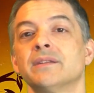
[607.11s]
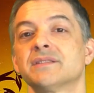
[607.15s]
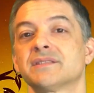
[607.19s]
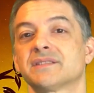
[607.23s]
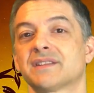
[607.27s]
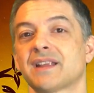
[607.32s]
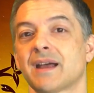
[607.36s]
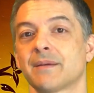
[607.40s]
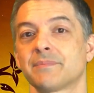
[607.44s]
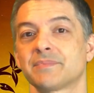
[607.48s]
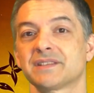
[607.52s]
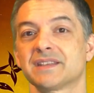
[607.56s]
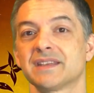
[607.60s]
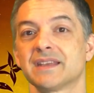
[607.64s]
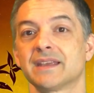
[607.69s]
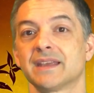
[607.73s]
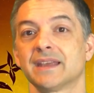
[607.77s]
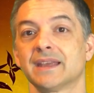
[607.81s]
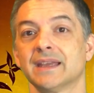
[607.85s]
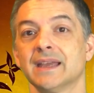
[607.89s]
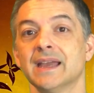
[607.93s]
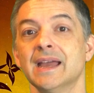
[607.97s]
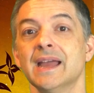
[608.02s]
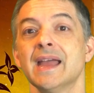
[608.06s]
to stop
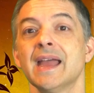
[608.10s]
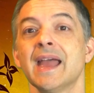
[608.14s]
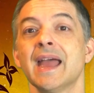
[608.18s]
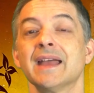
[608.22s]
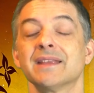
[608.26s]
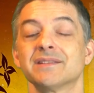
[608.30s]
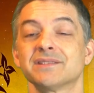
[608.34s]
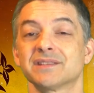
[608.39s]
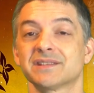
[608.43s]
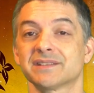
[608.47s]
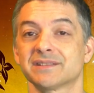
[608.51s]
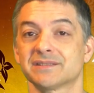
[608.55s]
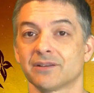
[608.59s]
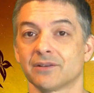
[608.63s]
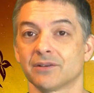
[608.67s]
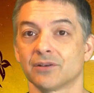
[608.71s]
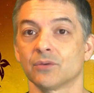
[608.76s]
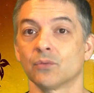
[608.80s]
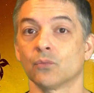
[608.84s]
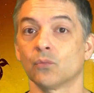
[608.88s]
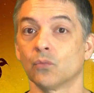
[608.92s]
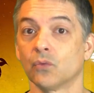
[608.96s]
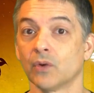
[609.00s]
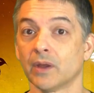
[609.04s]
seeking and
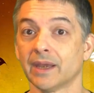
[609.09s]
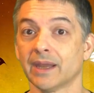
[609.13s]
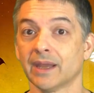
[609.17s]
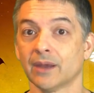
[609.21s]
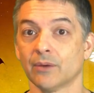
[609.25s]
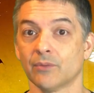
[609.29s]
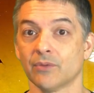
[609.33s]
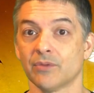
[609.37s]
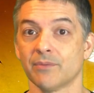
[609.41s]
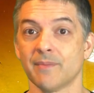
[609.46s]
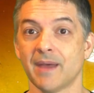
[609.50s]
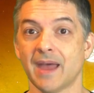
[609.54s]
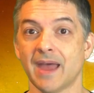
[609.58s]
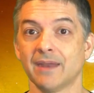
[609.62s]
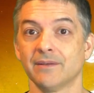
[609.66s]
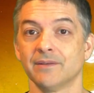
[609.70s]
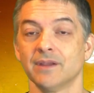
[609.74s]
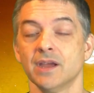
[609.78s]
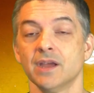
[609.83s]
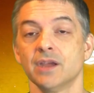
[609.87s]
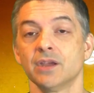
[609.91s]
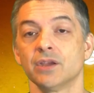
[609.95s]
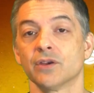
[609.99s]
start winning with men.